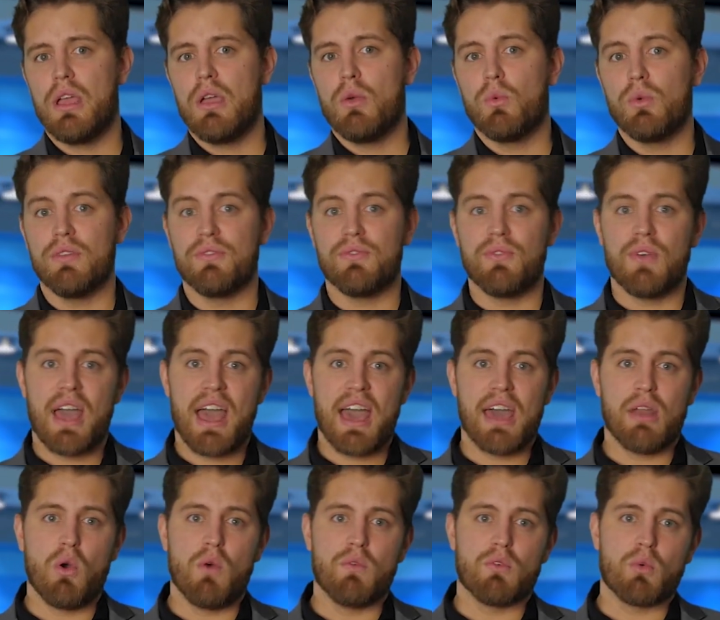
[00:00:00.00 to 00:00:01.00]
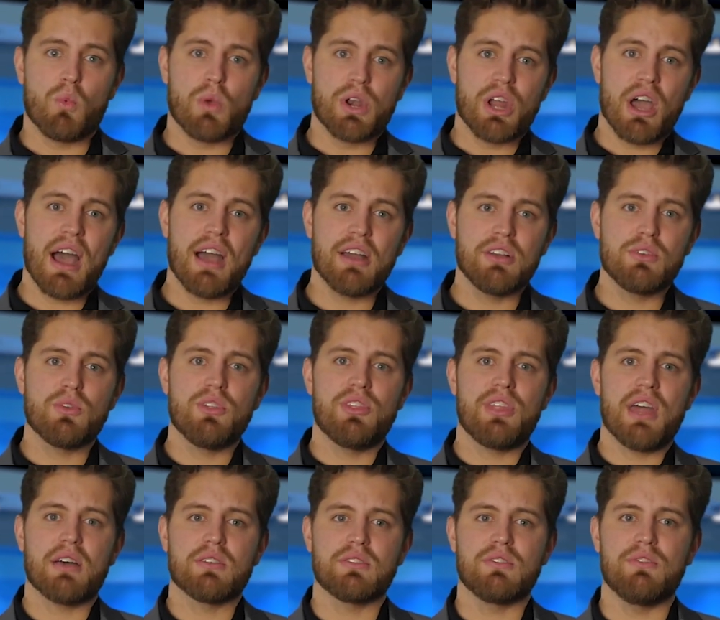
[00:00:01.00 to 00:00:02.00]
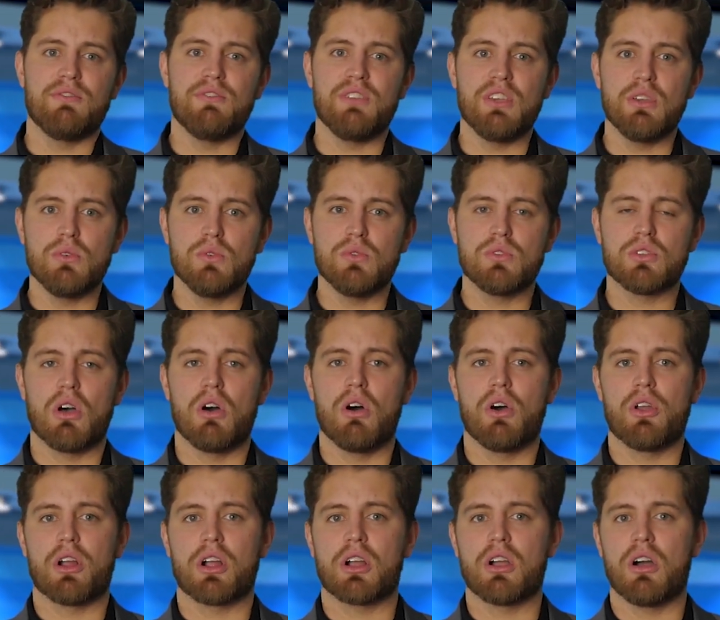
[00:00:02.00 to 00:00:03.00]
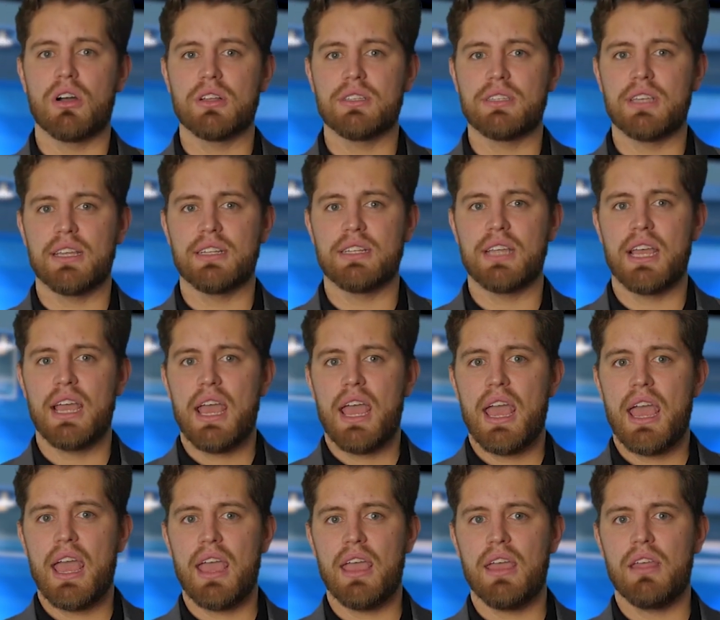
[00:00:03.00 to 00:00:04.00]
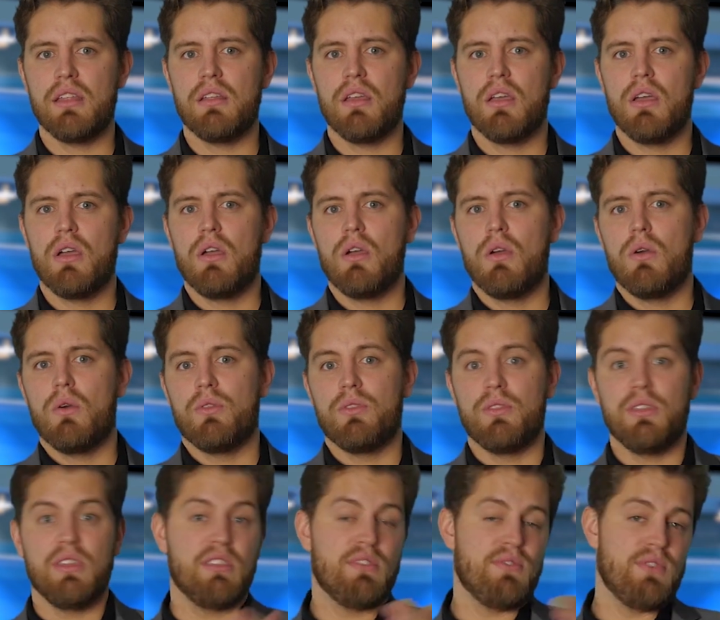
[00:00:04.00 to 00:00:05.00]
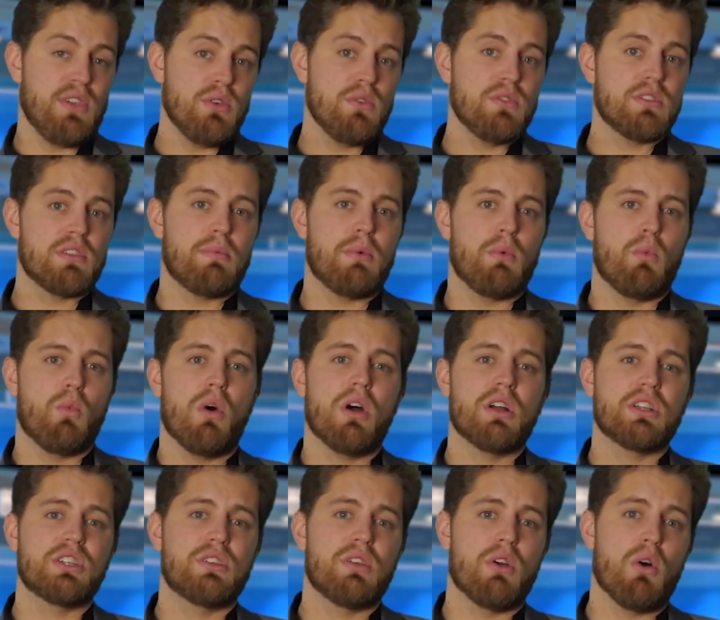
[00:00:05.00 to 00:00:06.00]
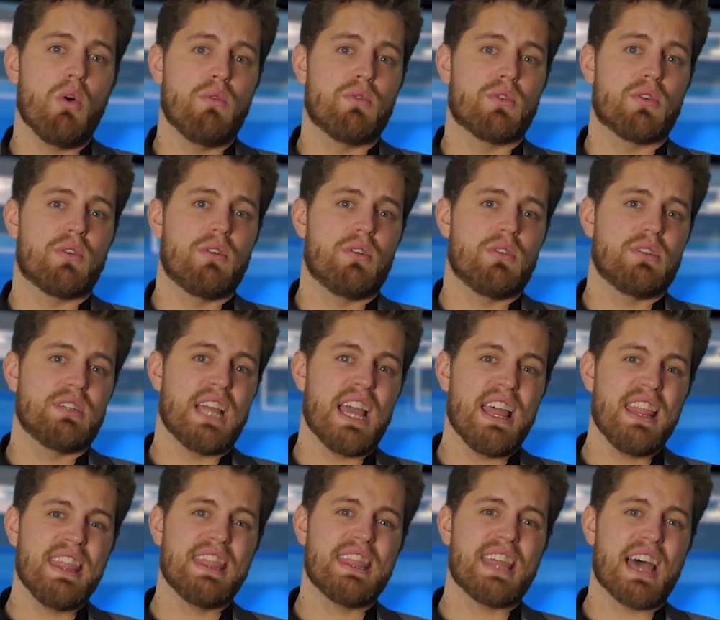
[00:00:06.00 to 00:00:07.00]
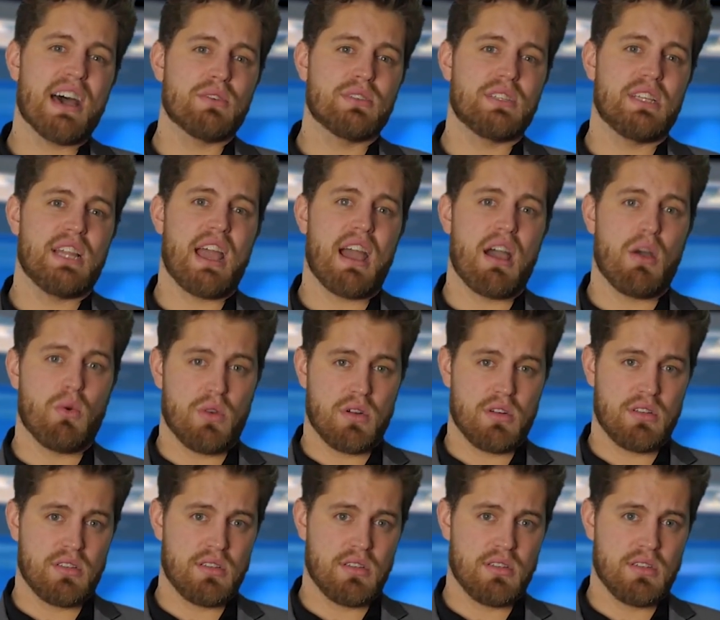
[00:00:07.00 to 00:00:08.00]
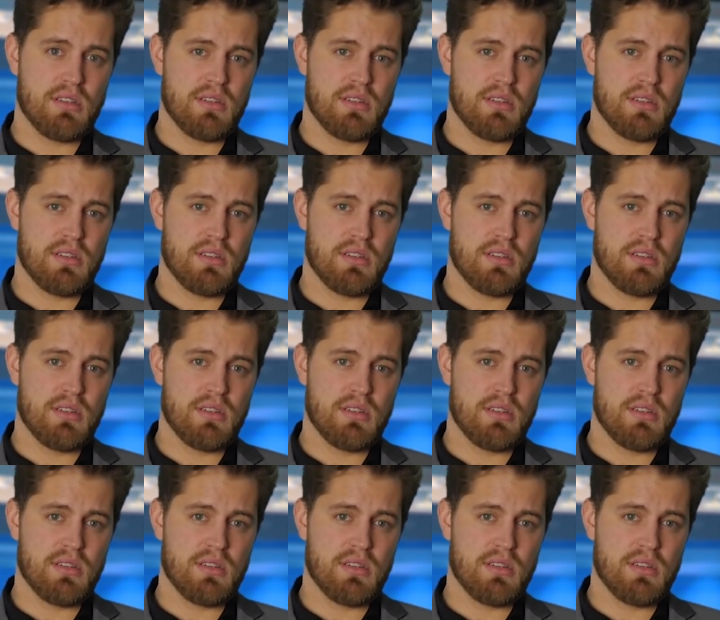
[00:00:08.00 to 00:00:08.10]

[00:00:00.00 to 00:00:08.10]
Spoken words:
We've had over 100,000 views on our content, and these views have been watched over 10,000 hours.